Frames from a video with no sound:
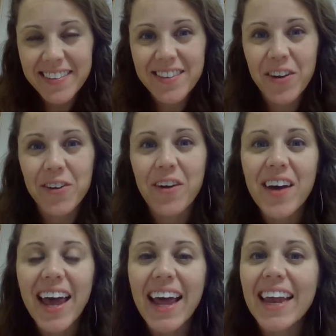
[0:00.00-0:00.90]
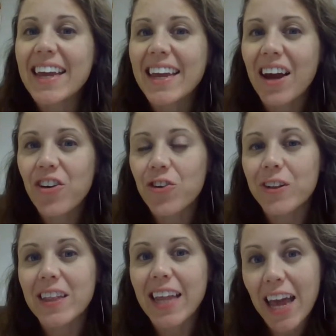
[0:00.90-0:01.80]
So go ahead and get out
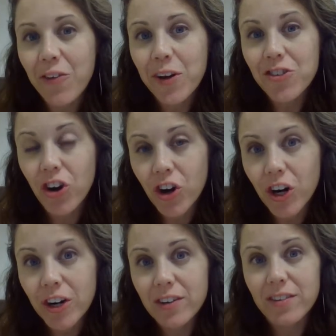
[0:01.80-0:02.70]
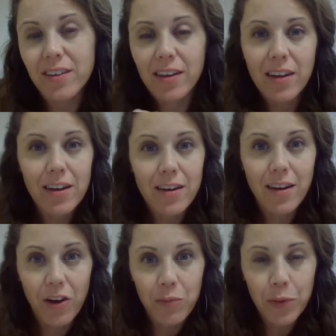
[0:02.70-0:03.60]
your language arts
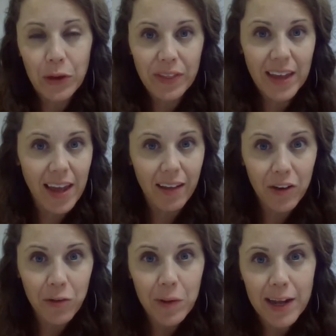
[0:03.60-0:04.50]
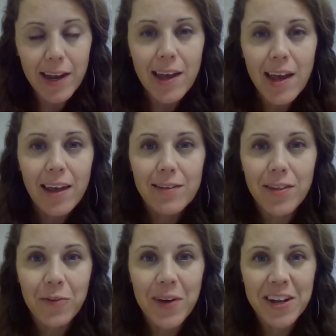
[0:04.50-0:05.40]
notebook, the yellow one,
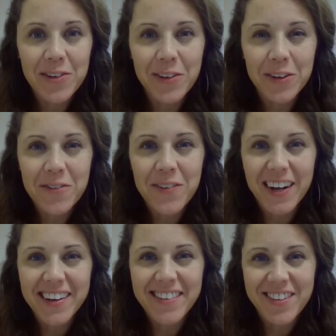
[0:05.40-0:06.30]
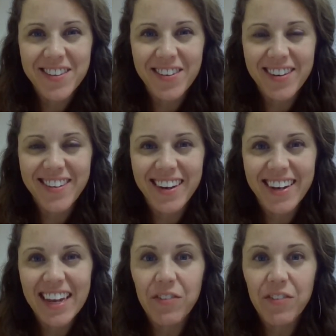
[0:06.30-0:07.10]
so that we can do a little phonics instruction.